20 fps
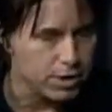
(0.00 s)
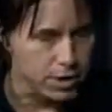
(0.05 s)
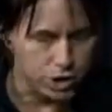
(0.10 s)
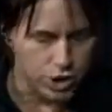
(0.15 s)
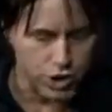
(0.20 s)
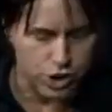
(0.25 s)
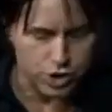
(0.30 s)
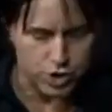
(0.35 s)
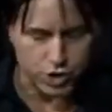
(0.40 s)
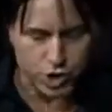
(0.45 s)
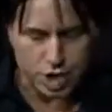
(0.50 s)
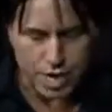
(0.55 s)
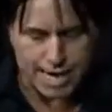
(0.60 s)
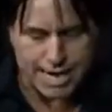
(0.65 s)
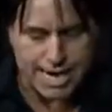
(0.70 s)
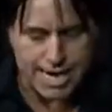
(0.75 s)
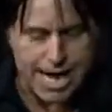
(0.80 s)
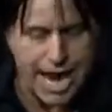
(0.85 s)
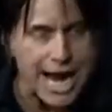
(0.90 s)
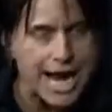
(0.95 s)
Just
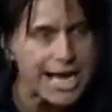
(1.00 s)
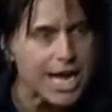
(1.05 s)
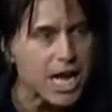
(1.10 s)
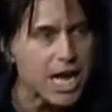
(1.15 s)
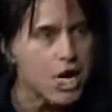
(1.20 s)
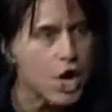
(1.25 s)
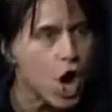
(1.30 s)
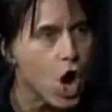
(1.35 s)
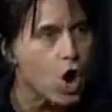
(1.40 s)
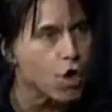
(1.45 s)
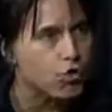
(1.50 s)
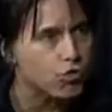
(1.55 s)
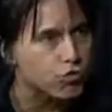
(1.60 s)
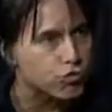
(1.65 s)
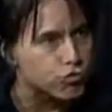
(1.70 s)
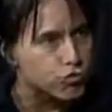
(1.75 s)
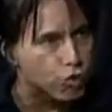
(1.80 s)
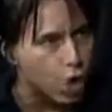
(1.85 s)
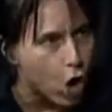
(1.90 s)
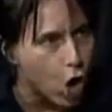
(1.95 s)
naked,
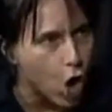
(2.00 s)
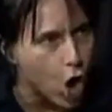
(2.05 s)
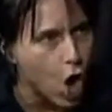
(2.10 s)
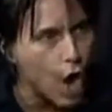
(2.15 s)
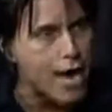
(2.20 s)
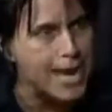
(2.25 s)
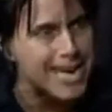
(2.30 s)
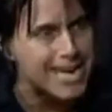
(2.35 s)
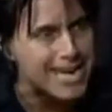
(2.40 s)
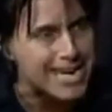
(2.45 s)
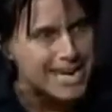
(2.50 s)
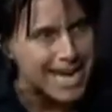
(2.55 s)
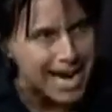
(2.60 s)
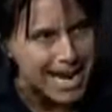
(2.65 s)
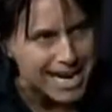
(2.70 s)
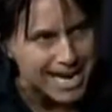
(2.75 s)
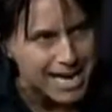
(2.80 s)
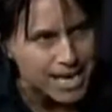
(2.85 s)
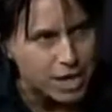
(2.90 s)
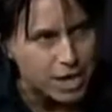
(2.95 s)
raw,
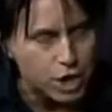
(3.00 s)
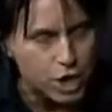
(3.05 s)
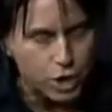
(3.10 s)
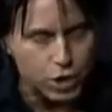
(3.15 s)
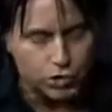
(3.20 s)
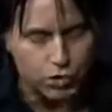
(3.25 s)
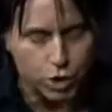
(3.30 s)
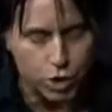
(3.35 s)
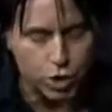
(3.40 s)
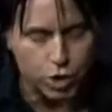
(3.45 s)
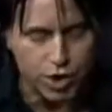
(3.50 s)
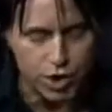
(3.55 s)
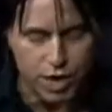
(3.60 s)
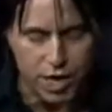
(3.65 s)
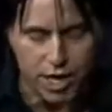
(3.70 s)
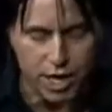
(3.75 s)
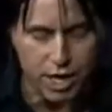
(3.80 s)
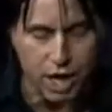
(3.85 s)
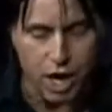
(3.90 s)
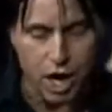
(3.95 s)
naked control
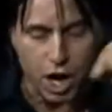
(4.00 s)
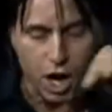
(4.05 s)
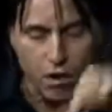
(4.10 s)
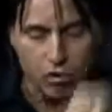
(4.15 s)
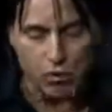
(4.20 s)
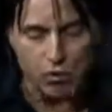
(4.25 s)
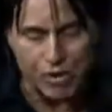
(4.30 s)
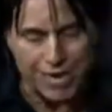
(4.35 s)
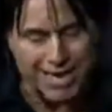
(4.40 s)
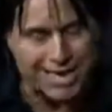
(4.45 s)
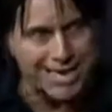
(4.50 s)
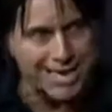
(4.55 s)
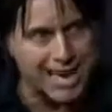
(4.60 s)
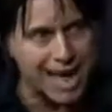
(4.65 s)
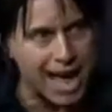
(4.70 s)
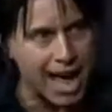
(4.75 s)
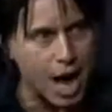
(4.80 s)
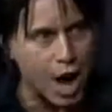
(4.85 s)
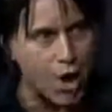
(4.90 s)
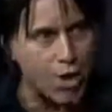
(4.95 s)
agenda written
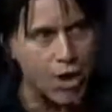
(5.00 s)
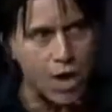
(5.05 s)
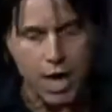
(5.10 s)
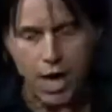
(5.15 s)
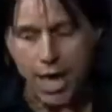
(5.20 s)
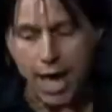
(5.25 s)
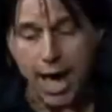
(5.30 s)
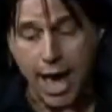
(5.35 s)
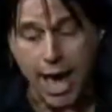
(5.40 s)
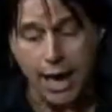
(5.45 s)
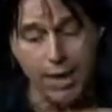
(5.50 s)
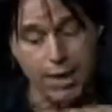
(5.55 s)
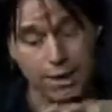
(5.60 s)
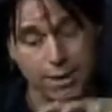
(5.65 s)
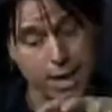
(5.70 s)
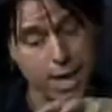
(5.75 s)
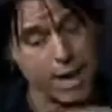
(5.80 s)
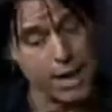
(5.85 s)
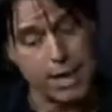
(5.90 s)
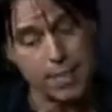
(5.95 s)
down, and
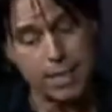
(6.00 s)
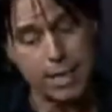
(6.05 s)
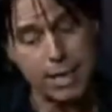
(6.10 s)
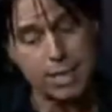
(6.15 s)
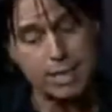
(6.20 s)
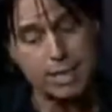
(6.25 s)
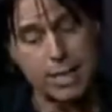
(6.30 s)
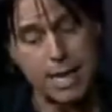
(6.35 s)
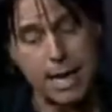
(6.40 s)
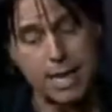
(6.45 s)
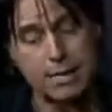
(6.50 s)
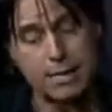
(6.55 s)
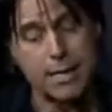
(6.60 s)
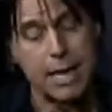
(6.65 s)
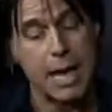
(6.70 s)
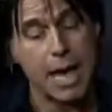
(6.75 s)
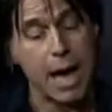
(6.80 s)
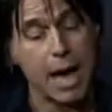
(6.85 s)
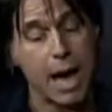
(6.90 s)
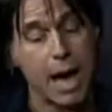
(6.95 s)
it's anybody's guess
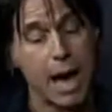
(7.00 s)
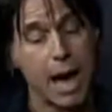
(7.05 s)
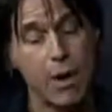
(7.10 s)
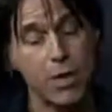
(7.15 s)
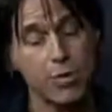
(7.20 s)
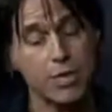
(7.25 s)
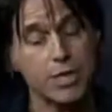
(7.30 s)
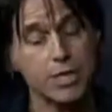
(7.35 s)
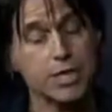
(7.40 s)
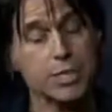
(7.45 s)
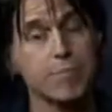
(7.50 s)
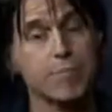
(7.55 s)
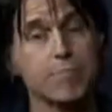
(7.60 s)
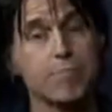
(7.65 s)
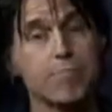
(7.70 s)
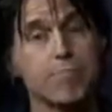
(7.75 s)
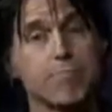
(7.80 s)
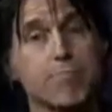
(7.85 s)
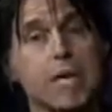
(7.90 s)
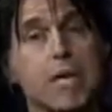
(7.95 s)
how this
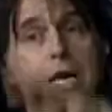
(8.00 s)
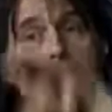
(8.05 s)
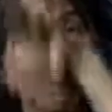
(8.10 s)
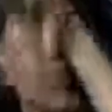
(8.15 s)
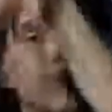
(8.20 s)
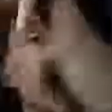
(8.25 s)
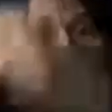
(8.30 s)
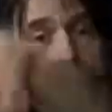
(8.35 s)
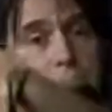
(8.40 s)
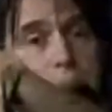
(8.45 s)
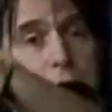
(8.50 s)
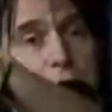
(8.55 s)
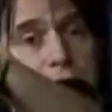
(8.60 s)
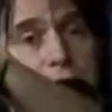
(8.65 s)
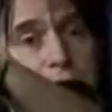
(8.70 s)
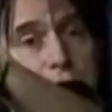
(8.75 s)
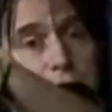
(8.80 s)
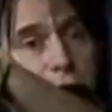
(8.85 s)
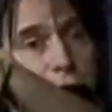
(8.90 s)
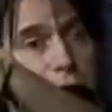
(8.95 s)
becomes
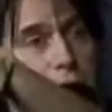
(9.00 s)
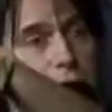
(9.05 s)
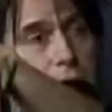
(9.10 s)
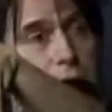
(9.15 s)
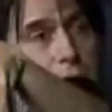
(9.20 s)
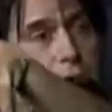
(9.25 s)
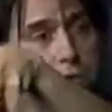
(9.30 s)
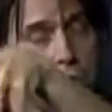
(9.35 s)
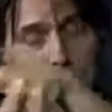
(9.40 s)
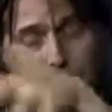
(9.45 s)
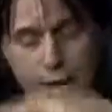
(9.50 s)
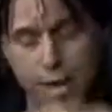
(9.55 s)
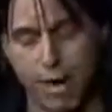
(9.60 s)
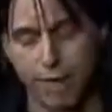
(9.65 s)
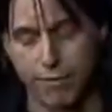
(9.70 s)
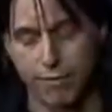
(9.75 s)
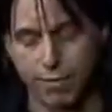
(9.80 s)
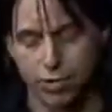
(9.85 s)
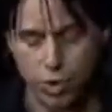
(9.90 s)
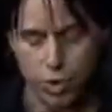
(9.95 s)
effectuated in real
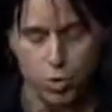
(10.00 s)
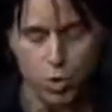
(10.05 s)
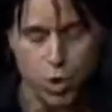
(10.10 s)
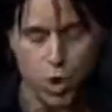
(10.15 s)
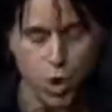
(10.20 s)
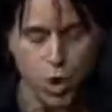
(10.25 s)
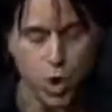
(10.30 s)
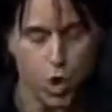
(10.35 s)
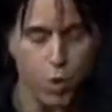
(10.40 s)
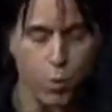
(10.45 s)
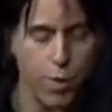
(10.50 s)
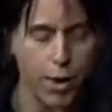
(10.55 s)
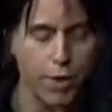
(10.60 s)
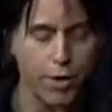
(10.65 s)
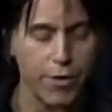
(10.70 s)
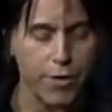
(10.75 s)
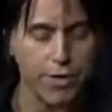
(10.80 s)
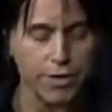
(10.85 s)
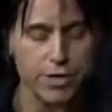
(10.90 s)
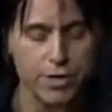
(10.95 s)
life. So
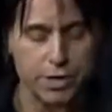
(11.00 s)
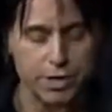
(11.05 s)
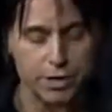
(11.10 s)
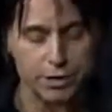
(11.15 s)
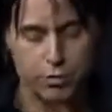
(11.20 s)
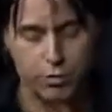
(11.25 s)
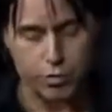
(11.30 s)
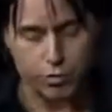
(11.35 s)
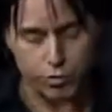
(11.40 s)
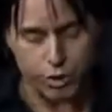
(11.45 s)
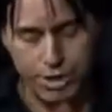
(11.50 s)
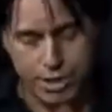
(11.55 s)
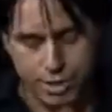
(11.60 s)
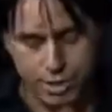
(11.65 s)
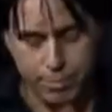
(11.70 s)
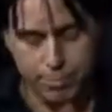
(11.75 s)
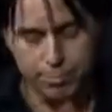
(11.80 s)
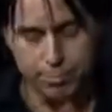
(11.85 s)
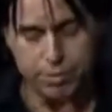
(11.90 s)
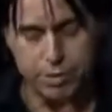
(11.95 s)
whether this is
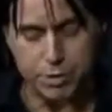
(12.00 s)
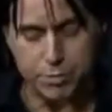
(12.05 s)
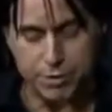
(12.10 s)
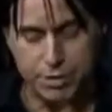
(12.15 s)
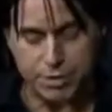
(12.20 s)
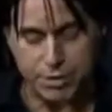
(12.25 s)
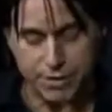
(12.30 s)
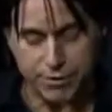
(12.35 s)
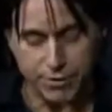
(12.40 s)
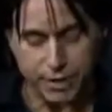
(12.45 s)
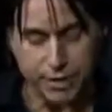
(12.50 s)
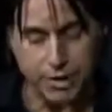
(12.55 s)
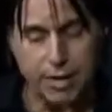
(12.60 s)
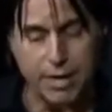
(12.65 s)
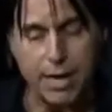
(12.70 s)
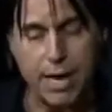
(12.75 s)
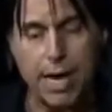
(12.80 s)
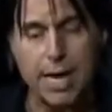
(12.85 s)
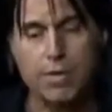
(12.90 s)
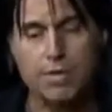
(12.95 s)
written
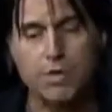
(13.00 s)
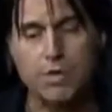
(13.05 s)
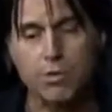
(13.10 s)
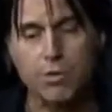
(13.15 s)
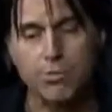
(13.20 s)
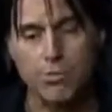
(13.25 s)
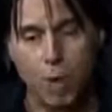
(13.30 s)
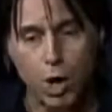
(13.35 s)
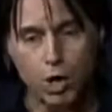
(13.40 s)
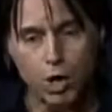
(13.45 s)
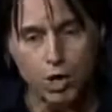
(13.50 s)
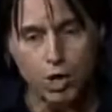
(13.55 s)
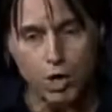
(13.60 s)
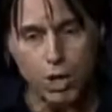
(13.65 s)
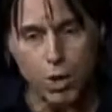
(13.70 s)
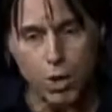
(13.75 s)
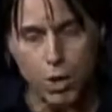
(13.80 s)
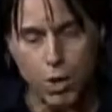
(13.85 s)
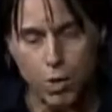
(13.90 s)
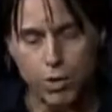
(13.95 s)
specifically as
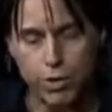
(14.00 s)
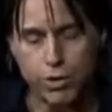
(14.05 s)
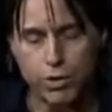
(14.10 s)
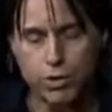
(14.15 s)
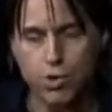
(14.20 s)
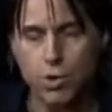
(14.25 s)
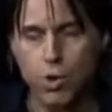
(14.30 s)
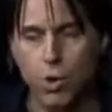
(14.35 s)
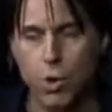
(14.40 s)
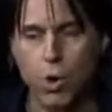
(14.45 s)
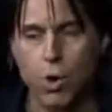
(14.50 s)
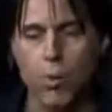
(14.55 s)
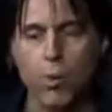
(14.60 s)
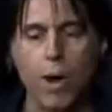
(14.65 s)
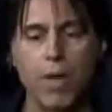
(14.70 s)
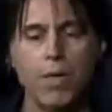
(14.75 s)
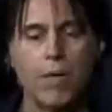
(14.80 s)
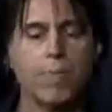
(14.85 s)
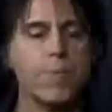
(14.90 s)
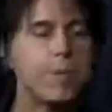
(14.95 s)
marching orders or
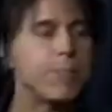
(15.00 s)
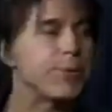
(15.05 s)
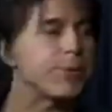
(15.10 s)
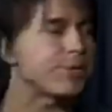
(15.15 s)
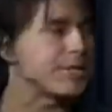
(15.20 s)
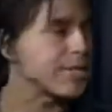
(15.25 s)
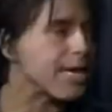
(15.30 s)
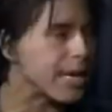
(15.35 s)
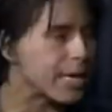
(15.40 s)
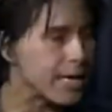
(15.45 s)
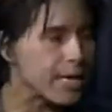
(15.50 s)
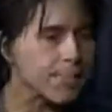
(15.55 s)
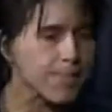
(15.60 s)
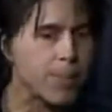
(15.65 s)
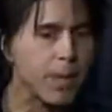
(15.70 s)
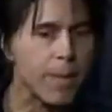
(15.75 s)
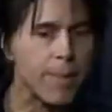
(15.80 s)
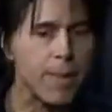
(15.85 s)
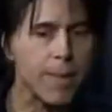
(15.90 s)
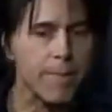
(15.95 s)
whether people take it
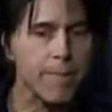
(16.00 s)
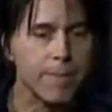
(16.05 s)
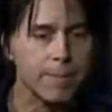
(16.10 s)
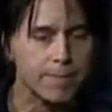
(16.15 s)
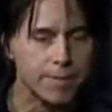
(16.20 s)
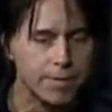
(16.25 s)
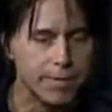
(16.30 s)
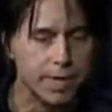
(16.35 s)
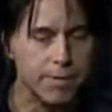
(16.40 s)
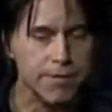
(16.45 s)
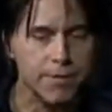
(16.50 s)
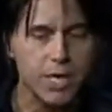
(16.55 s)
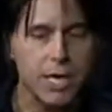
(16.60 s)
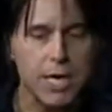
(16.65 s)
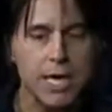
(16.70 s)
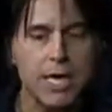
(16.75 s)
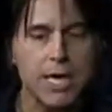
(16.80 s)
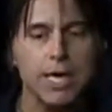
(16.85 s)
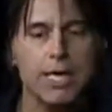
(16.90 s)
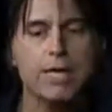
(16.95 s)
upon themselves
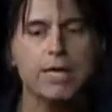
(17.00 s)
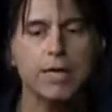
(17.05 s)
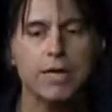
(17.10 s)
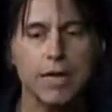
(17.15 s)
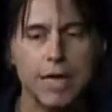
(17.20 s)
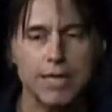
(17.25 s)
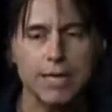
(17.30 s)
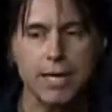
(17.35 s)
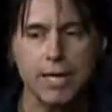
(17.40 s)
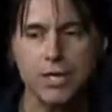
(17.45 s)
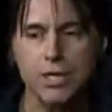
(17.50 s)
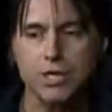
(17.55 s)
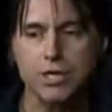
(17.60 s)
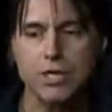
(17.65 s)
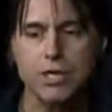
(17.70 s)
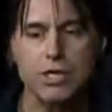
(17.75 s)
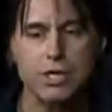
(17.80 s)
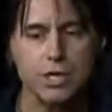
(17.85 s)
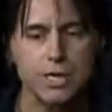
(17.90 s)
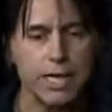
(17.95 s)
in the
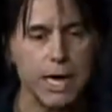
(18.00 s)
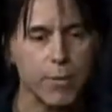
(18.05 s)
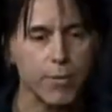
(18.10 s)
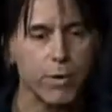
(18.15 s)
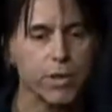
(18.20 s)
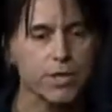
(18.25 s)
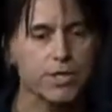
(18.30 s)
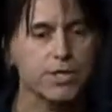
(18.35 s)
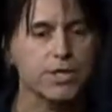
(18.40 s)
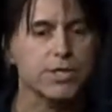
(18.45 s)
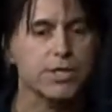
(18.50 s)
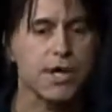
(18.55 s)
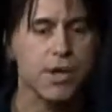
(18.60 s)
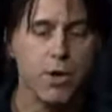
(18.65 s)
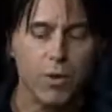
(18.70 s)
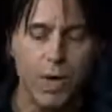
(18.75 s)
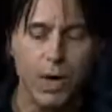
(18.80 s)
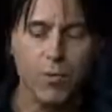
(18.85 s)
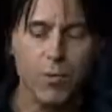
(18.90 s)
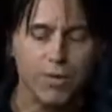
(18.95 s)
intelligence networks to say,
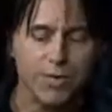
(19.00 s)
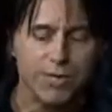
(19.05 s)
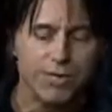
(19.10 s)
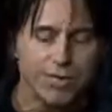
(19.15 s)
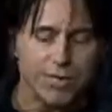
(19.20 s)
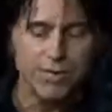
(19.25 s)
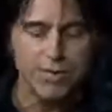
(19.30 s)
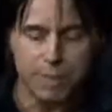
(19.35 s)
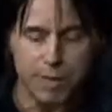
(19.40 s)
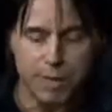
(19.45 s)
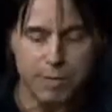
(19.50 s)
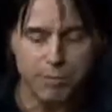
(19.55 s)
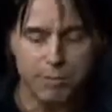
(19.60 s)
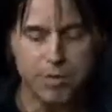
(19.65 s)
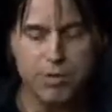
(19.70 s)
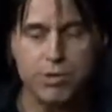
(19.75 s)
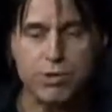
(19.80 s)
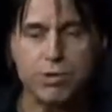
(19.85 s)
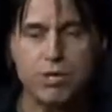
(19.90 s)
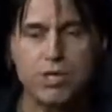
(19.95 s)
okay, well, this has been
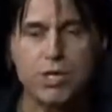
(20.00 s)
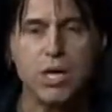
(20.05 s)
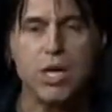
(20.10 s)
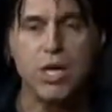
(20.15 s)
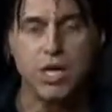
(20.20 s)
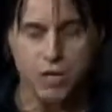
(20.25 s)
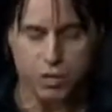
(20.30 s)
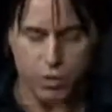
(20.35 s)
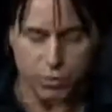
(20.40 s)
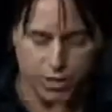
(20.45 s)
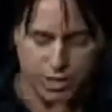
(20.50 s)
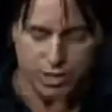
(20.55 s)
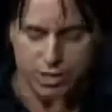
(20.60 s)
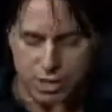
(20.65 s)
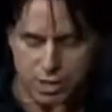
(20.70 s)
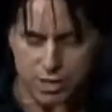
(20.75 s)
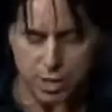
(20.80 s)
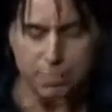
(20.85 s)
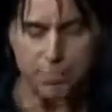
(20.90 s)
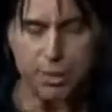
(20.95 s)
produced, so this
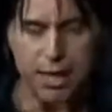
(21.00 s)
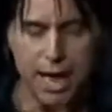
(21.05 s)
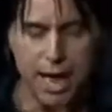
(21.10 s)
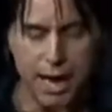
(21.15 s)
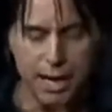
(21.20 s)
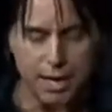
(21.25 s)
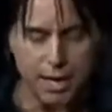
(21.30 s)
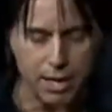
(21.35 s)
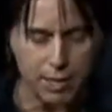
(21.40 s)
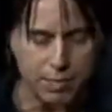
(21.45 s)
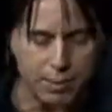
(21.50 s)
is the plan here.